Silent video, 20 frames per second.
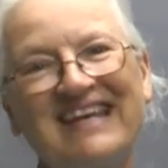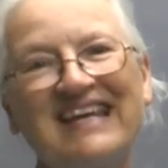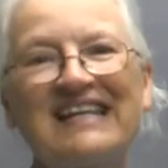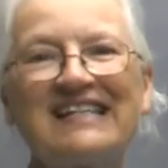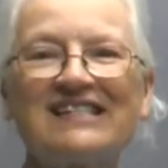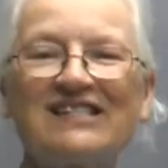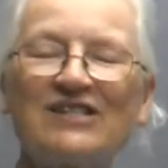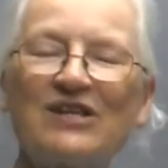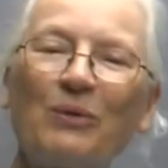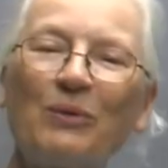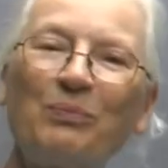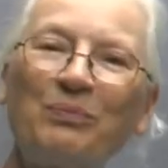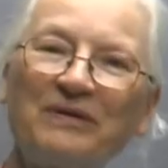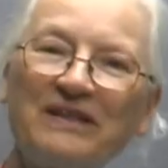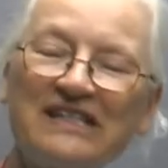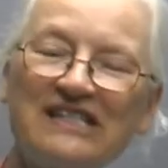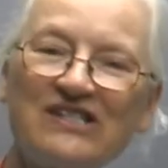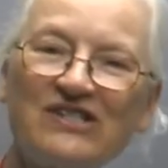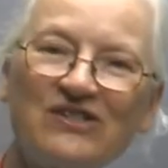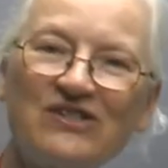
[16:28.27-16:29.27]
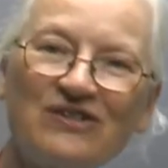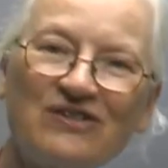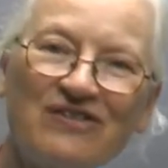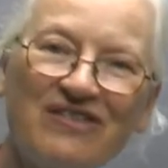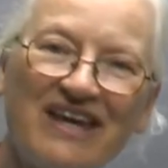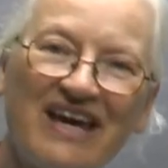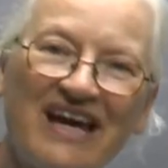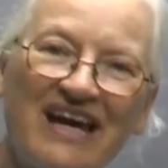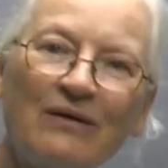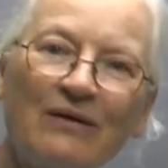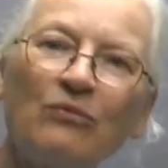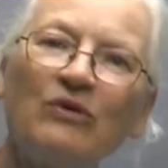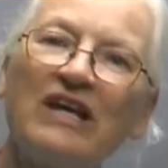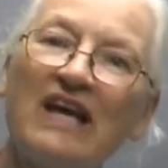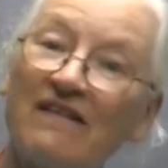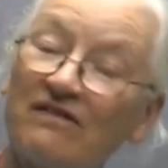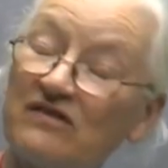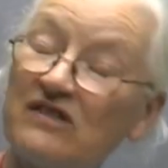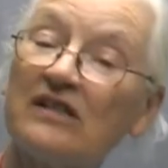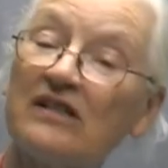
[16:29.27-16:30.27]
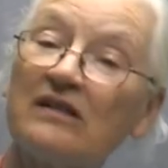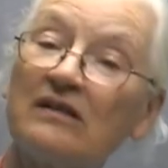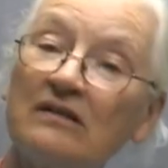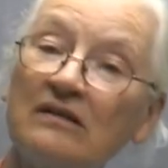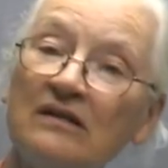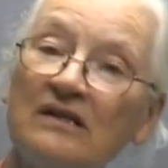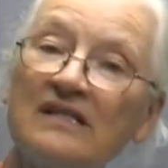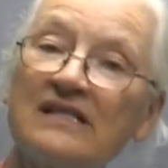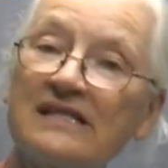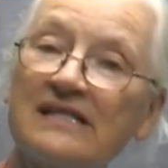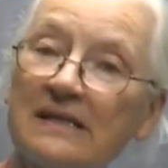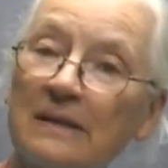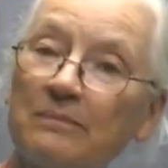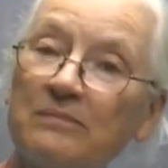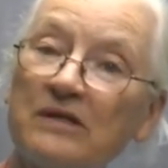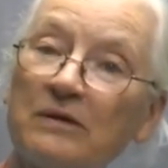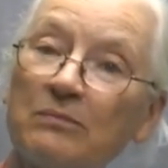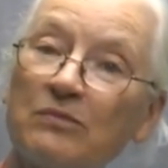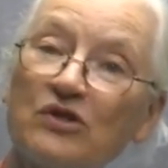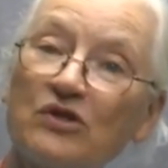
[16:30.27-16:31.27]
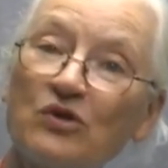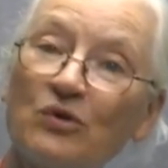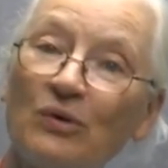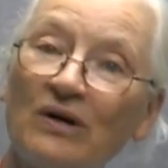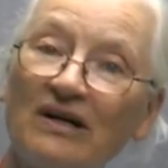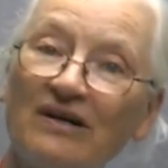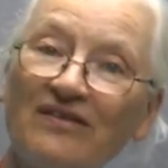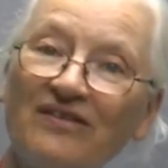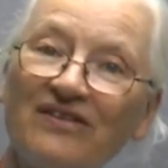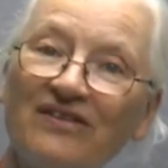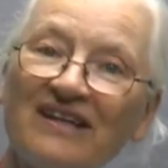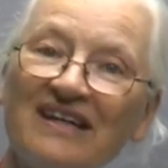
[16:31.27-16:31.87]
So please do that. We have till September 12th.